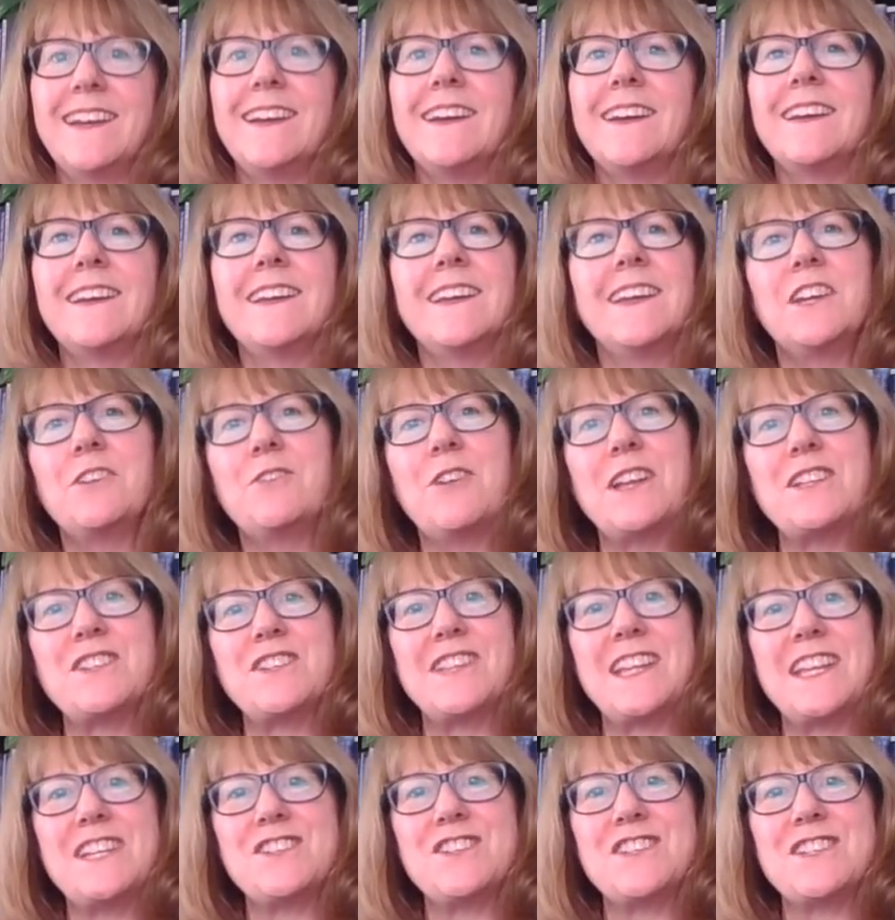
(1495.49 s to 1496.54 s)

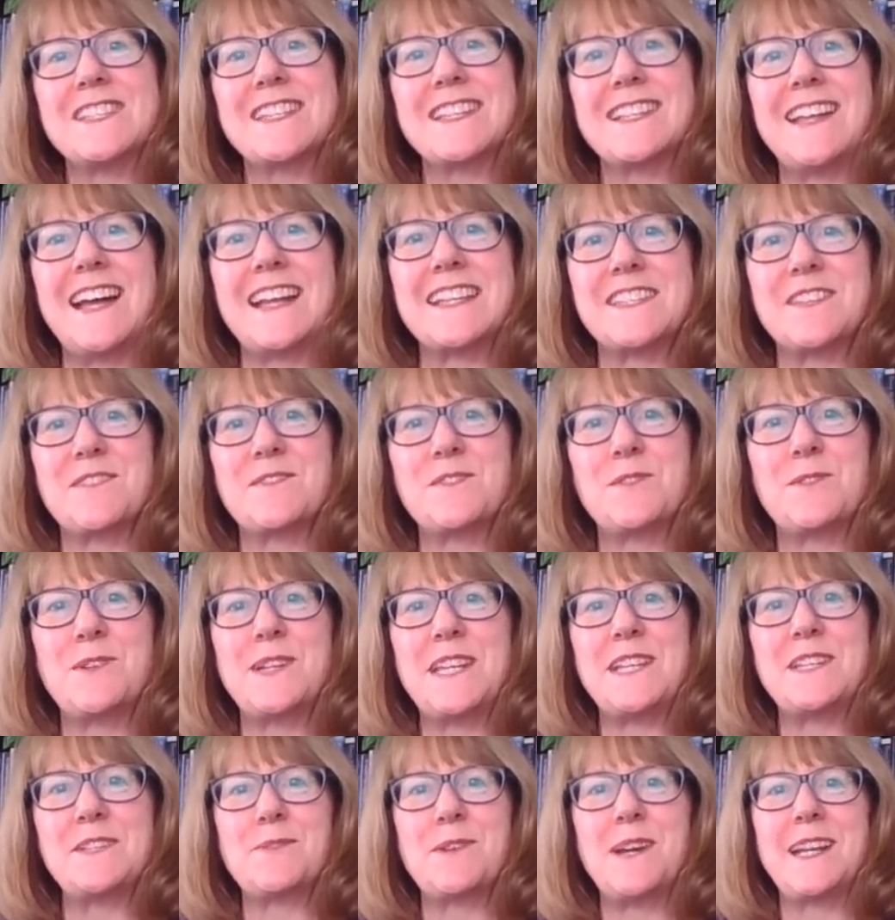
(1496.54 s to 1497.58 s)
Congratulations, class of
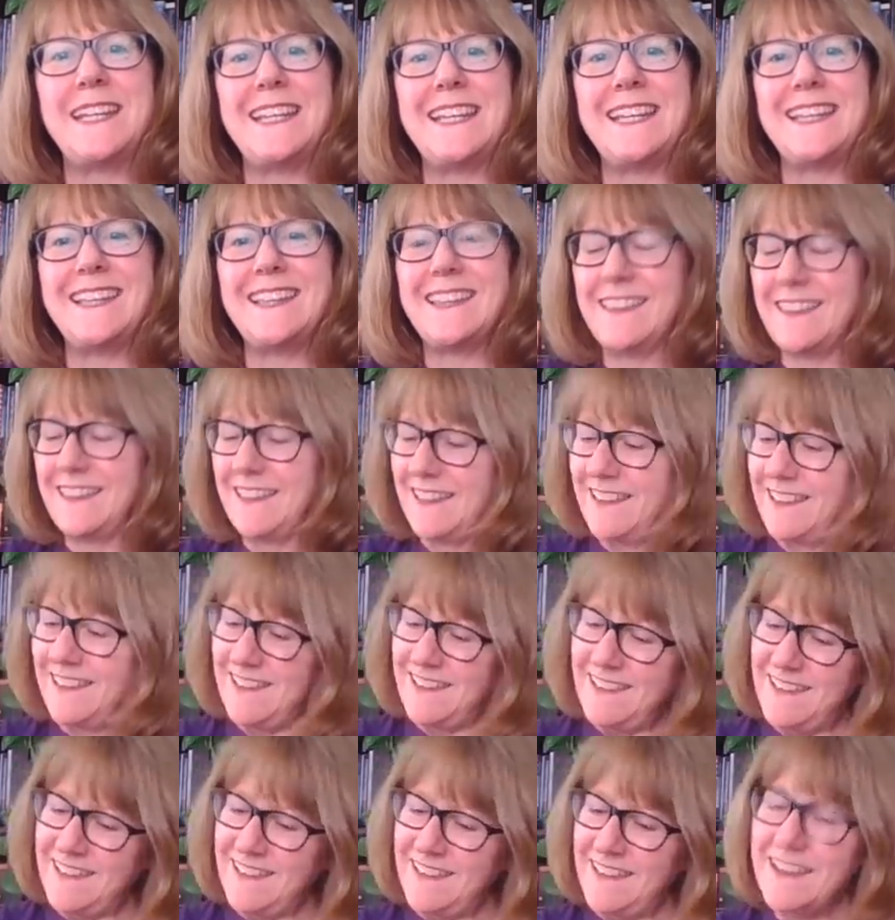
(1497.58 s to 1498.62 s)
2020.
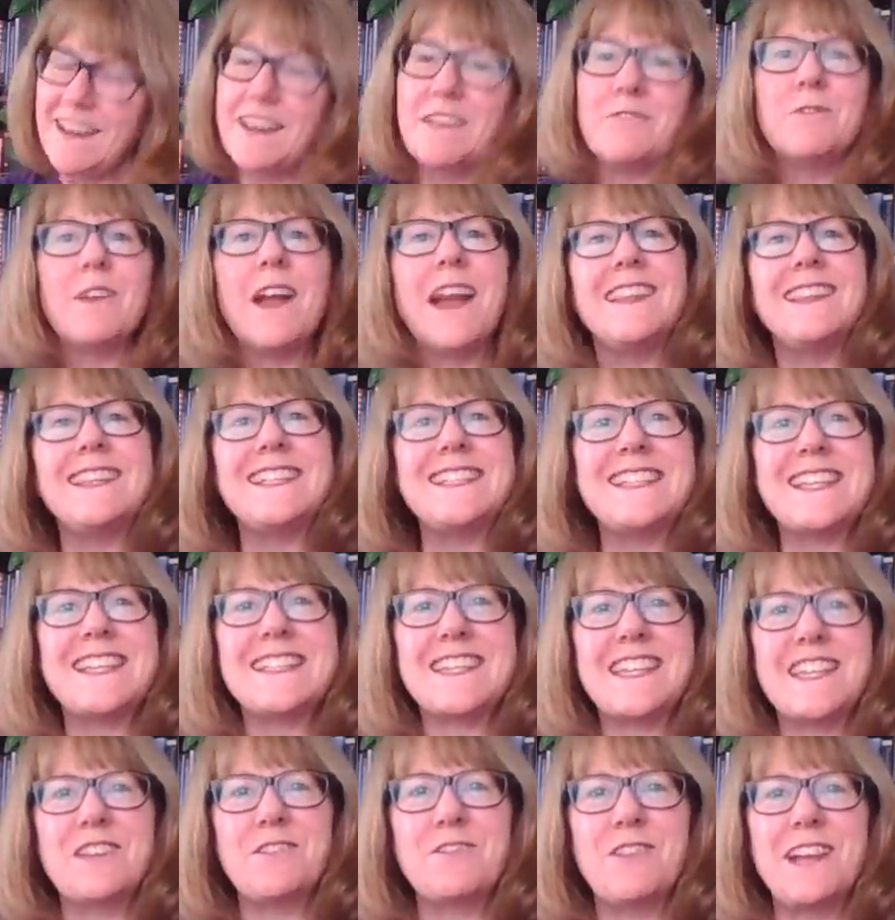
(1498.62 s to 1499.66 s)
Riley says
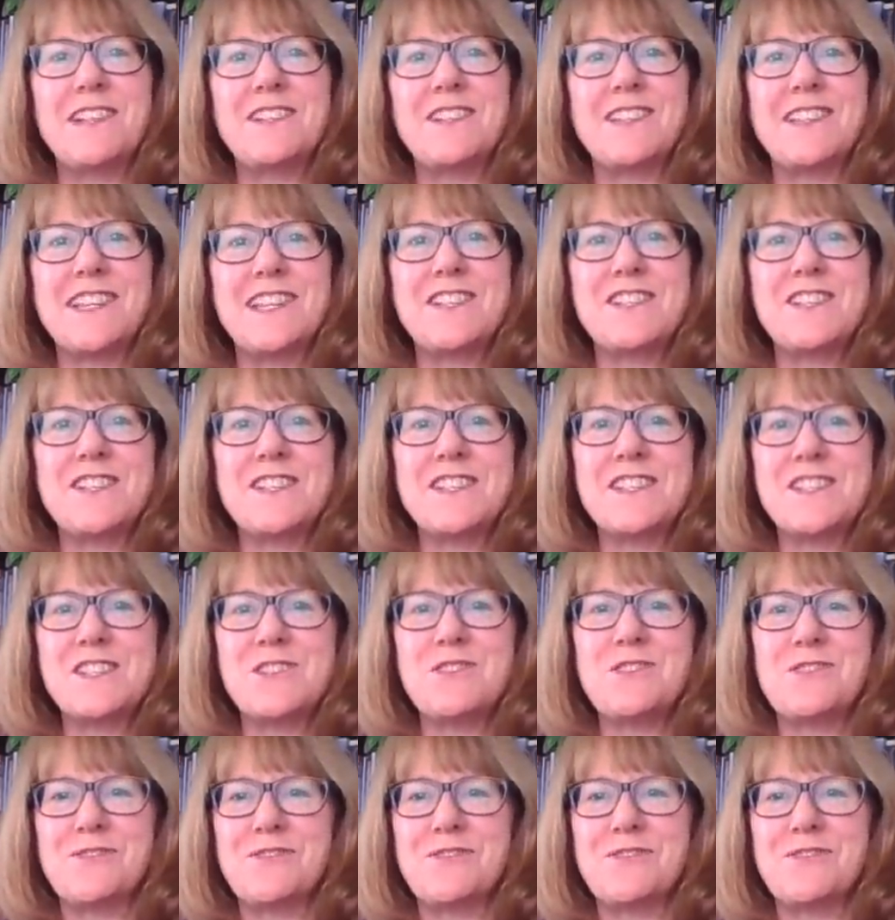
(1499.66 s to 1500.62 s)
congratulations too.